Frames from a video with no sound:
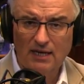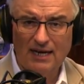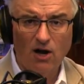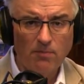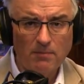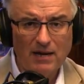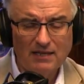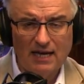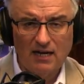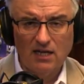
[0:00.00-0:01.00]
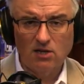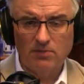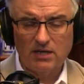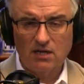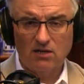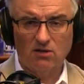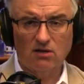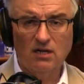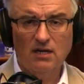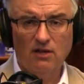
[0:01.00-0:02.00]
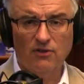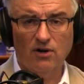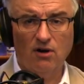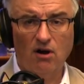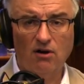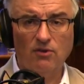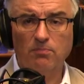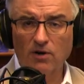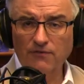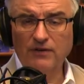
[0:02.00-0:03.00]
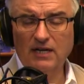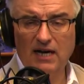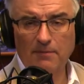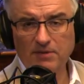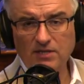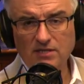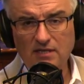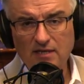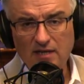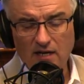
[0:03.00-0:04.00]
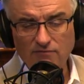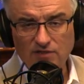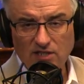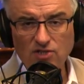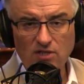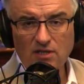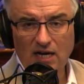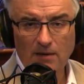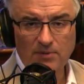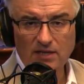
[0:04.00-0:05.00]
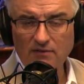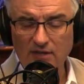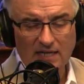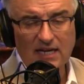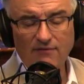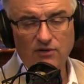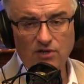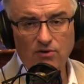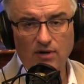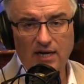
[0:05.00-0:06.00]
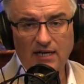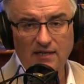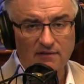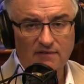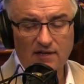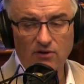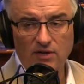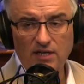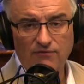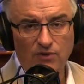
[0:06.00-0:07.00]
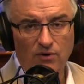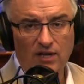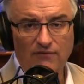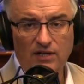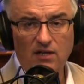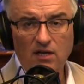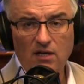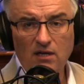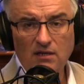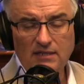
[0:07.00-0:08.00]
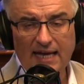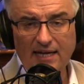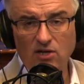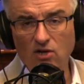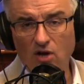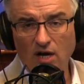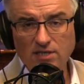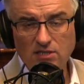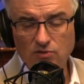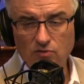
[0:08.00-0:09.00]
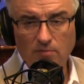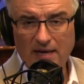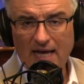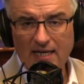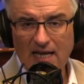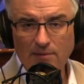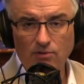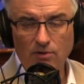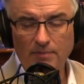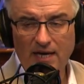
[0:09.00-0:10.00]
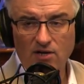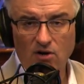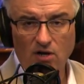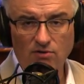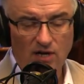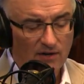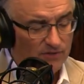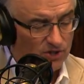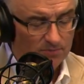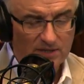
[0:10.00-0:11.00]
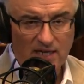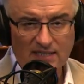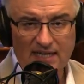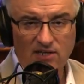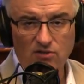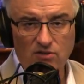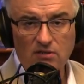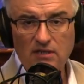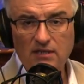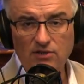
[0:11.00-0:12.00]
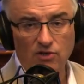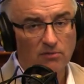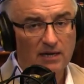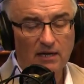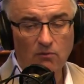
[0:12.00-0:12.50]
And I hope I made that a little bit clearer. There are the perfect copies of digital copying. They never degrade. In theory, if you don't have any data loss due to a bad cable or a bad hard drive, it should be identical. You can make